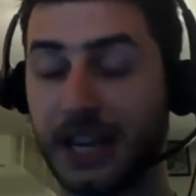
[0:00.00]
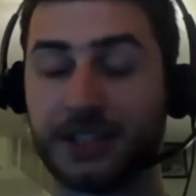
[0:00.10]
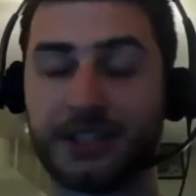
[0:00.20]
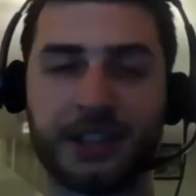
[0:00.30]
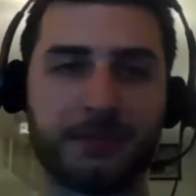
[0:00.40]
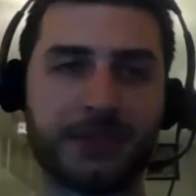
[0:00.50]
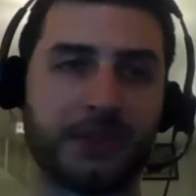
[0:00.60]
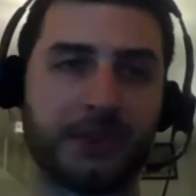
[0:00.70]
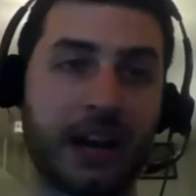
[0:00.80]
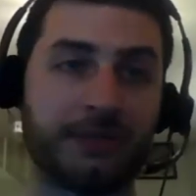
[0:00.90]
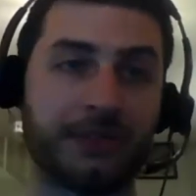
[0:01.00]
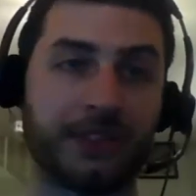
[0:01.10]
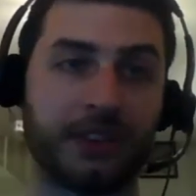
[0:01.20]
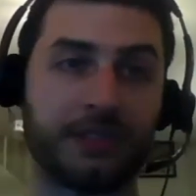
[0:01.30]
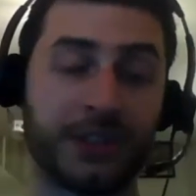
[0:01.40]
the next tip, so
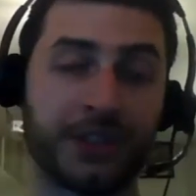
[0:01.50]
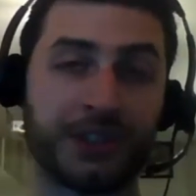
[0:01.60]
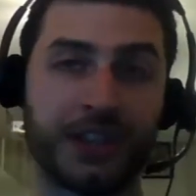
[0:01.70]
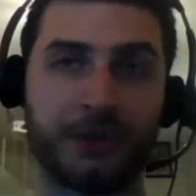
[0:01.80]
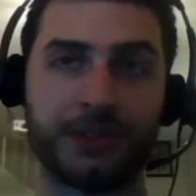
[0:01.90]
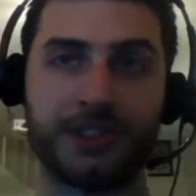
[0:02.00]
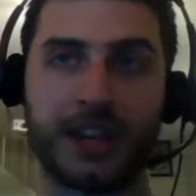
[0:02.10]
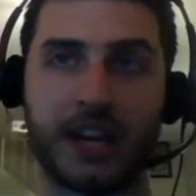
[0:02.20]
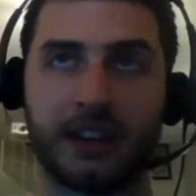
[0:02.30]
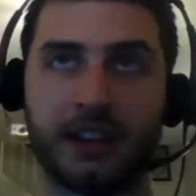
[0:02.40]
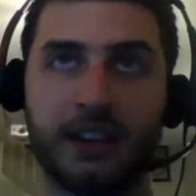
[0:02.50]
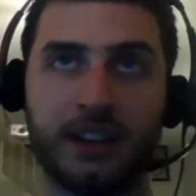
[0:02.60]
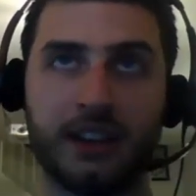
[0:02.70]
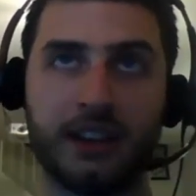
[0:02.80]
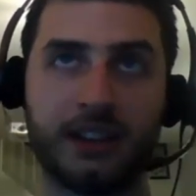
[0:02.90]
after efficiency, I would say
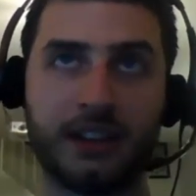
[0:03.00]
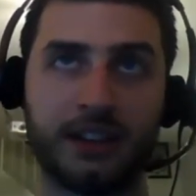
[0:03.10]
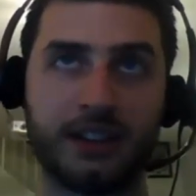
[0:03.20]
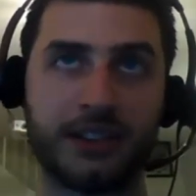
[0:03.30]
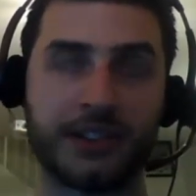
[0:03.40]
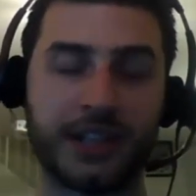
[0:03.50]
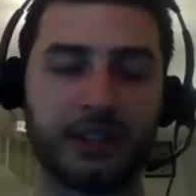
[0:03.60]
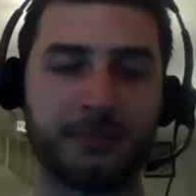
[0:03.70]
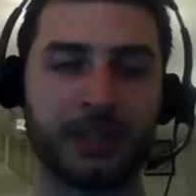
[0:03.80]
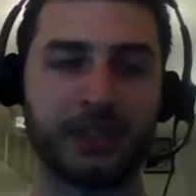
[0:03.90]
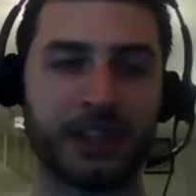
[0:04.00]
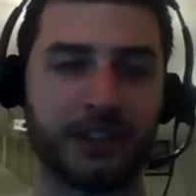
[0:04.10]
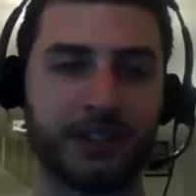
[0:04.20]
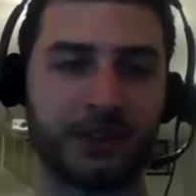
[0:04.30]
scalability.